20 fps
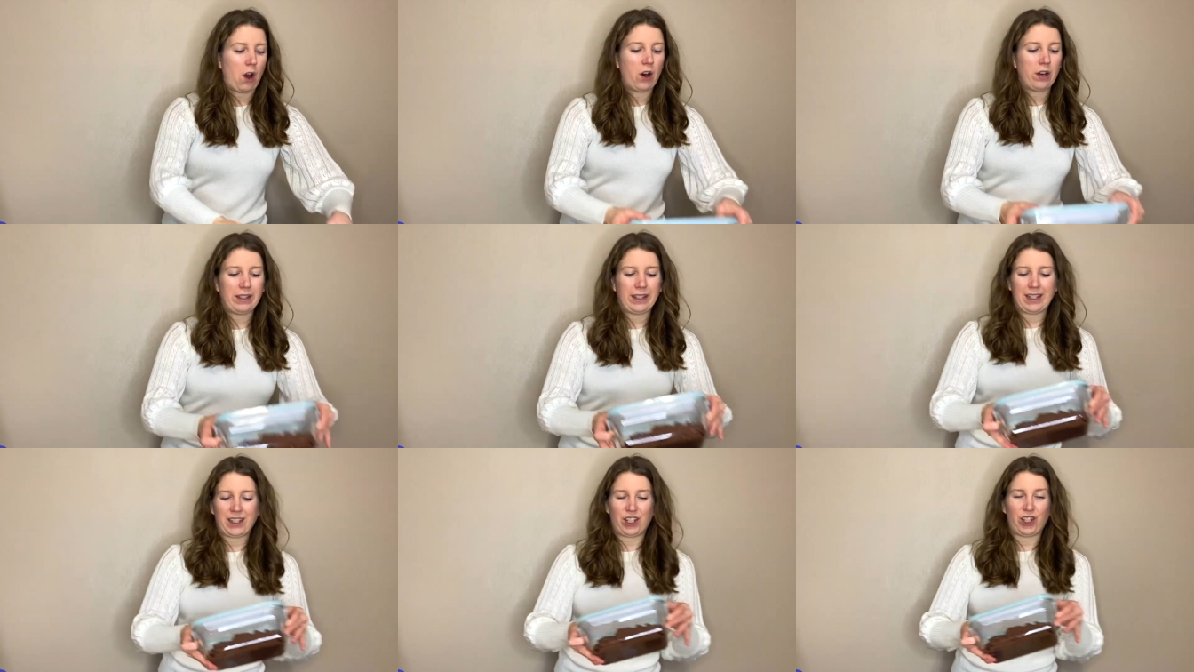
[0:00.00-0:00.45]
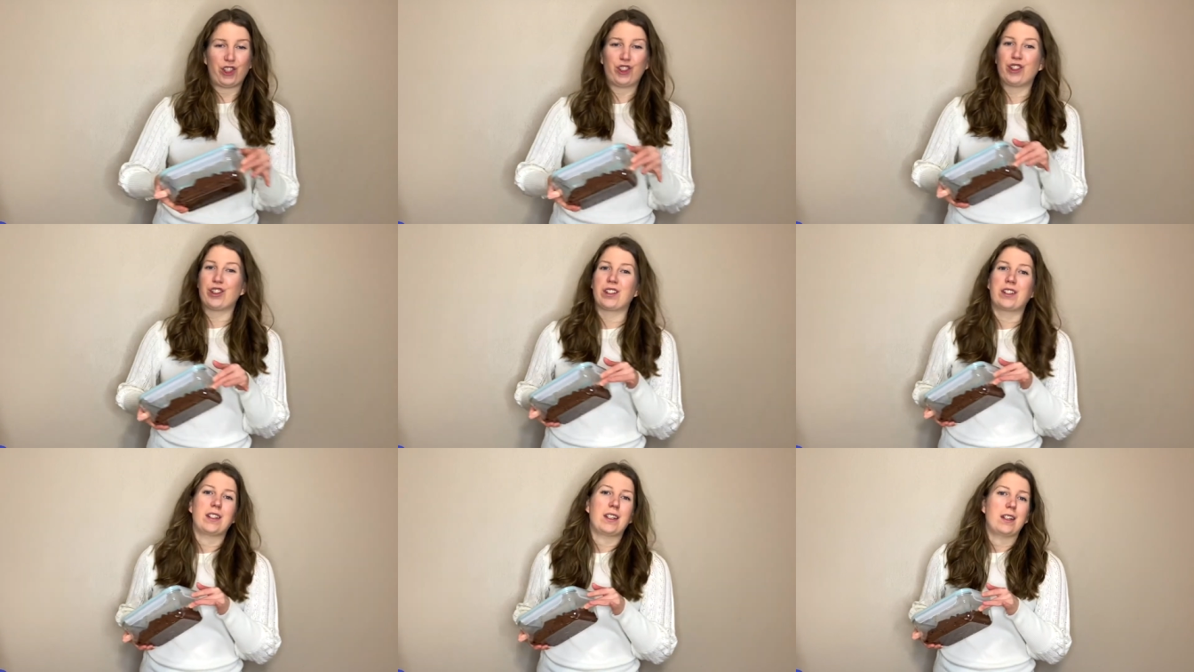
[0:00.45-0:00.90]
All it is is
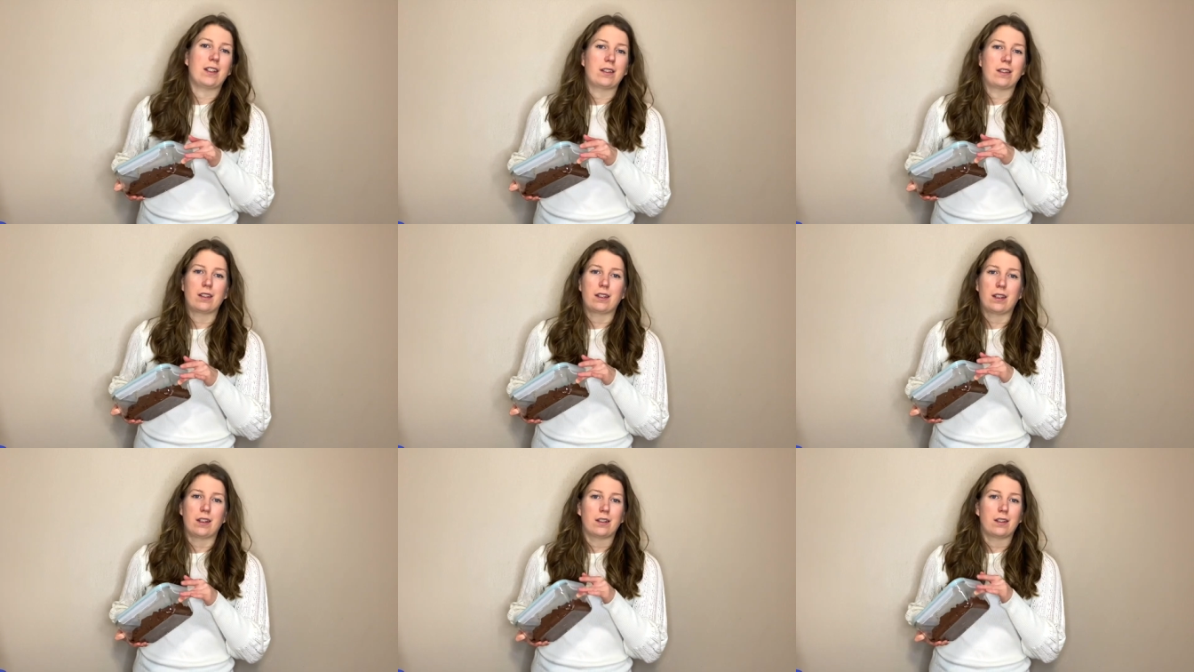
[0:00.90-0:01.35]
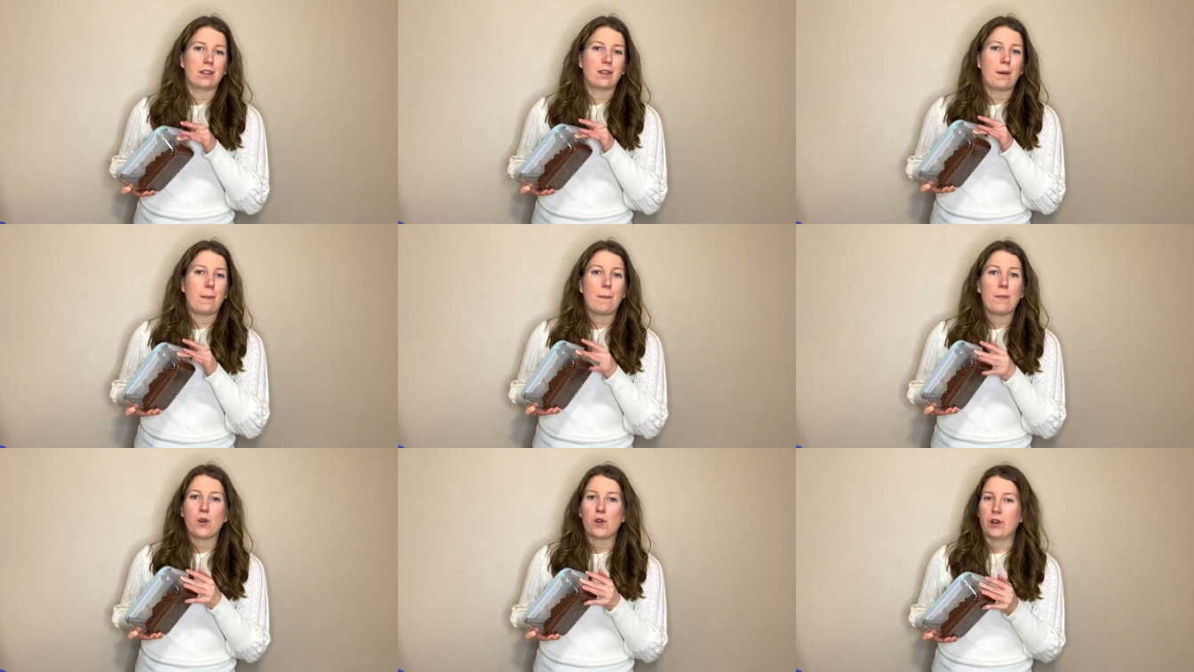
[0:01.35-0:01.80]
just instant
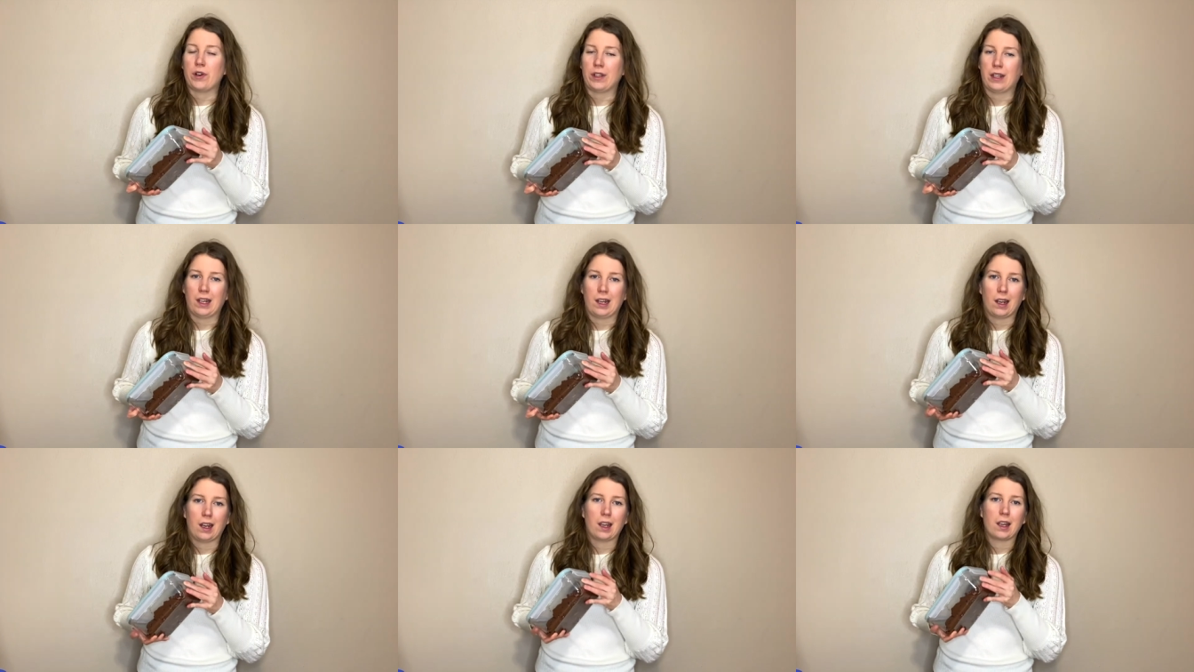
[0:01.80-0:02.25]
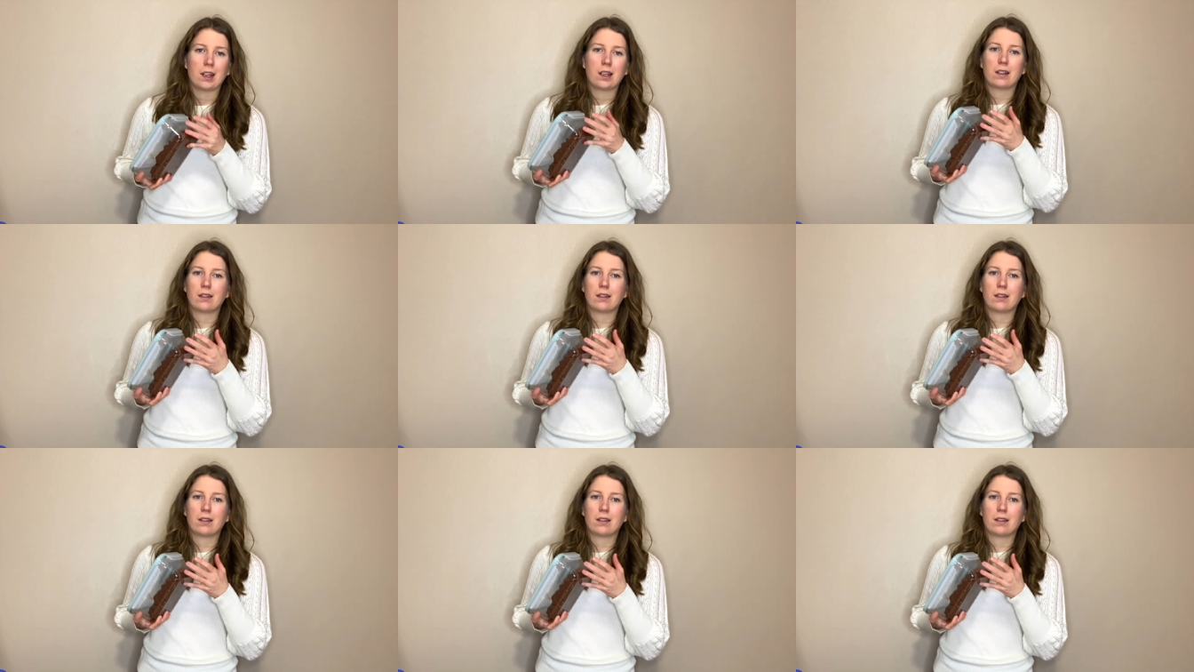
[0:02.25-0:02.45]
pudding,